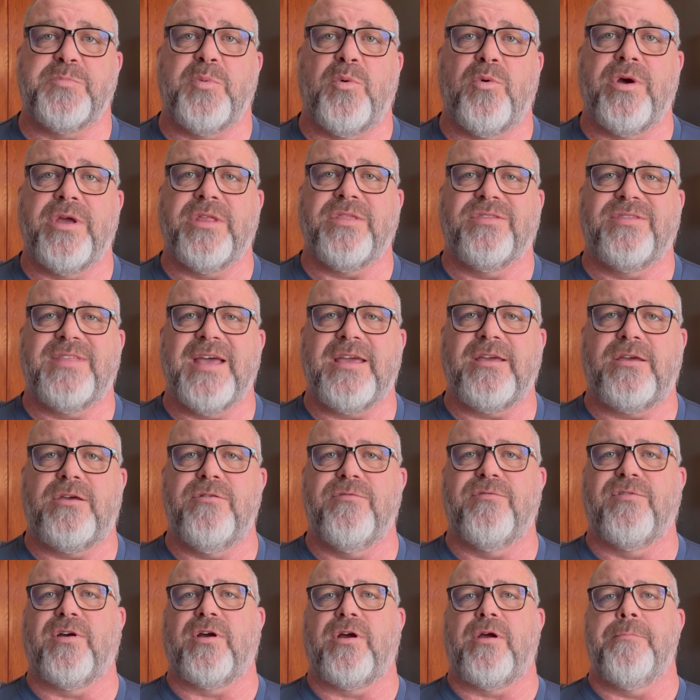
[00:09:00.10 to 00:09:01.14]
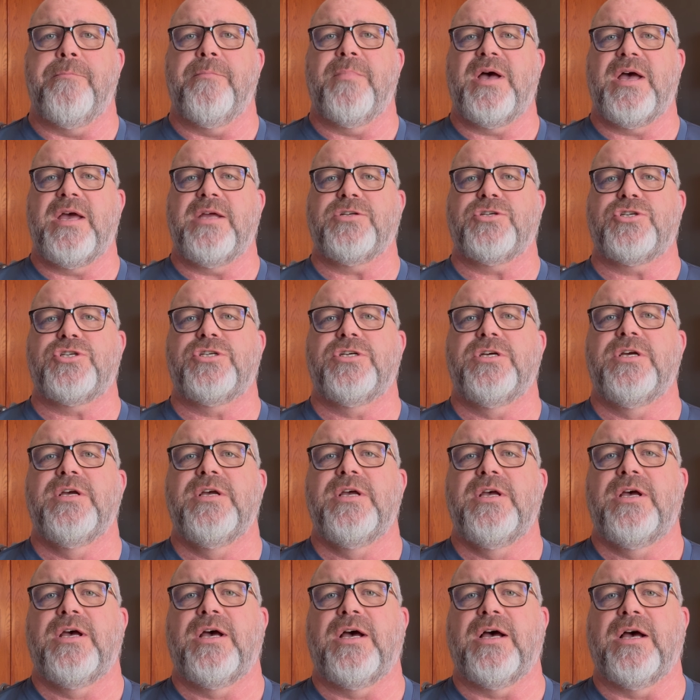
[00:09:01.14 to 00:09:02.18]
point, thank you very much.
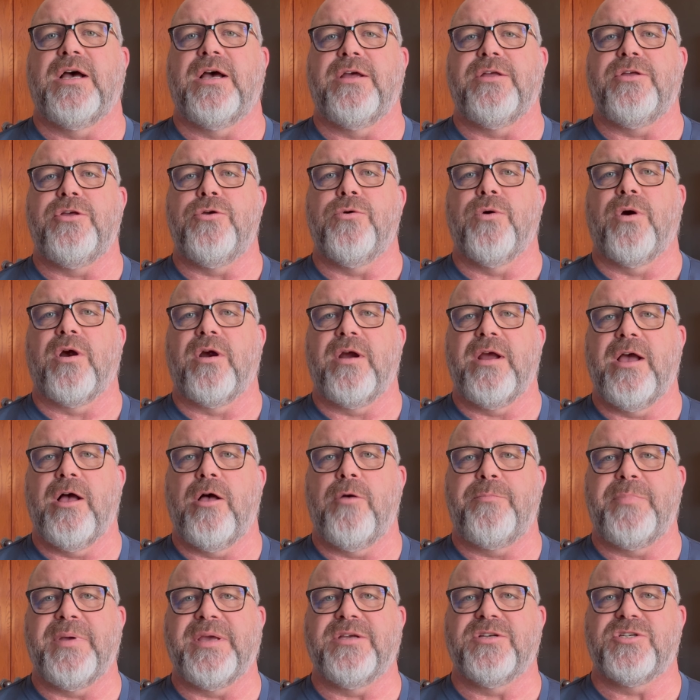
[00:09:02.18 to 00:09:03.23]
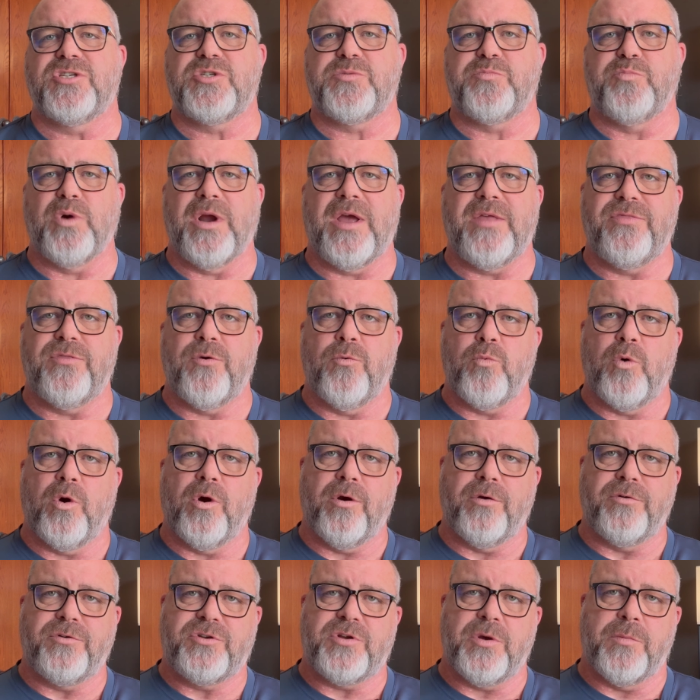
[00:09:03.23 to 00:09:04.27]
You are helping spread the
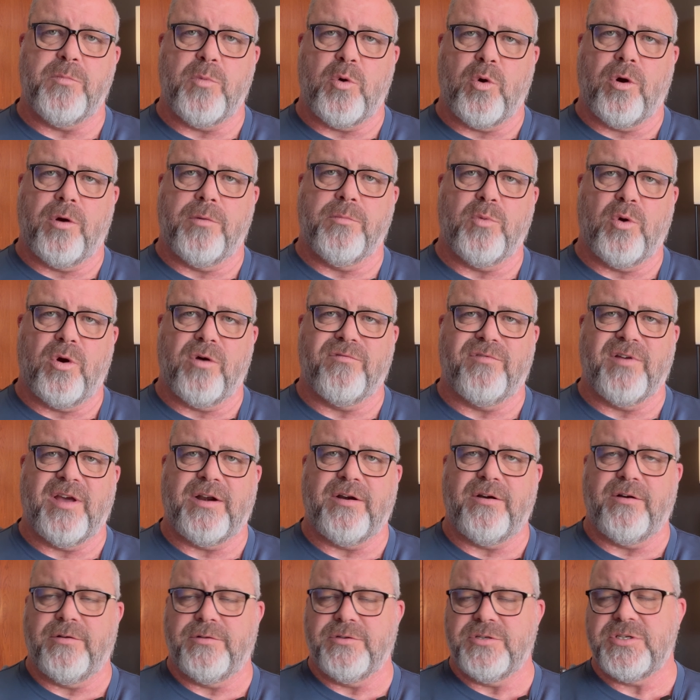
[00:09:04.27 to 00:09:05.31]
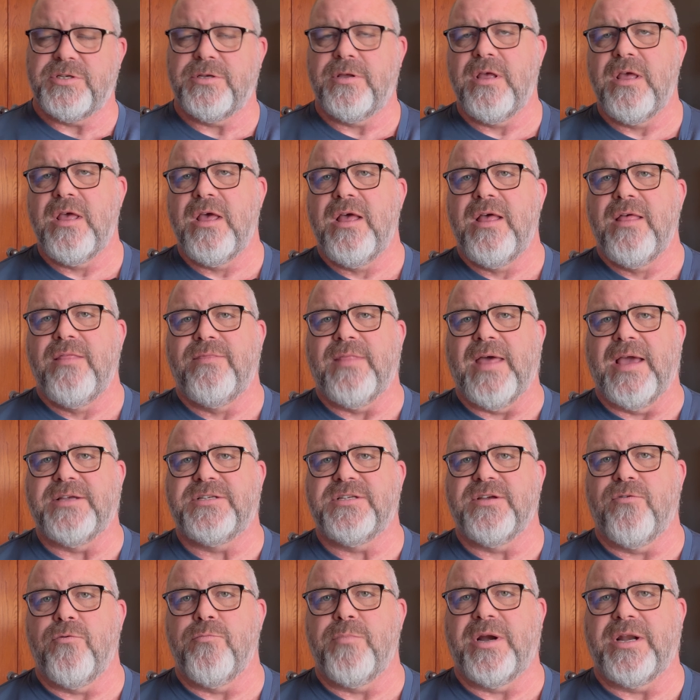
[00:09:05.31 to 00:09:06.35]
word to more and more veterans.
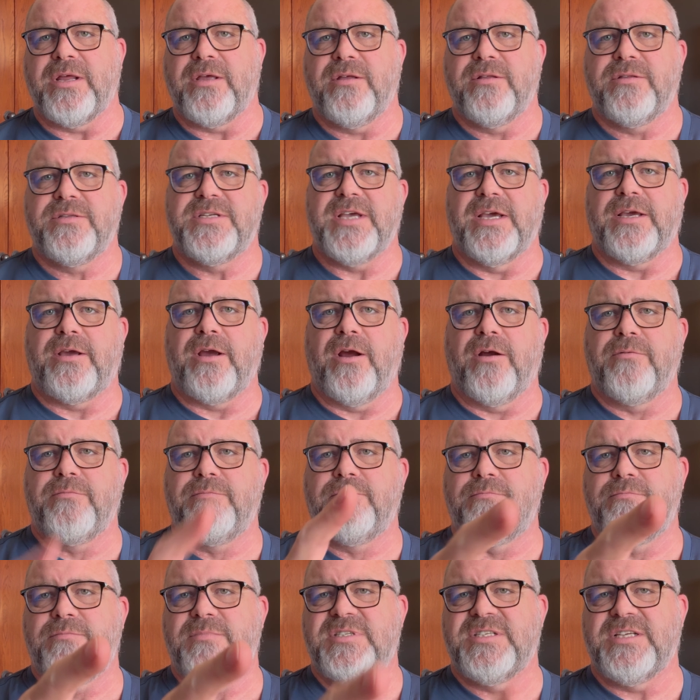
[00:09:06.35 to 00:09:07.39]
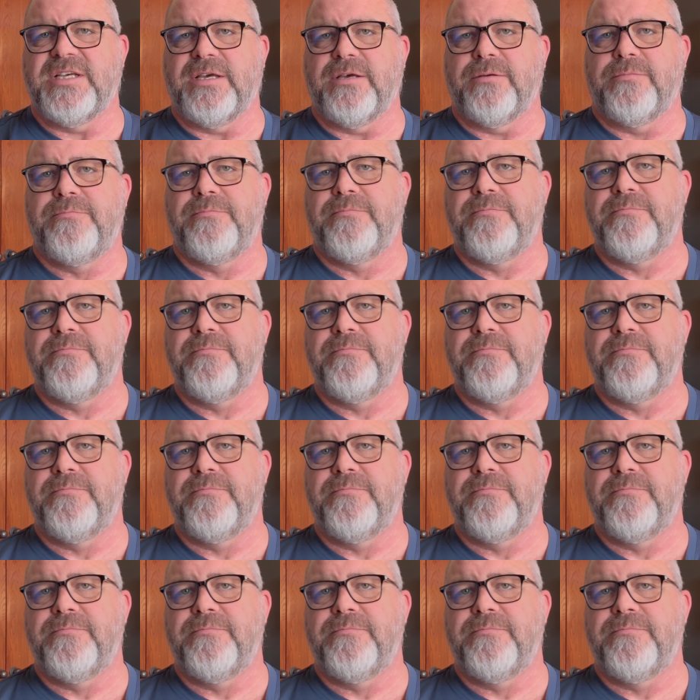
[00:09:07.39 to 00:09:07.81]
Thanks everybody. Take care. See ya.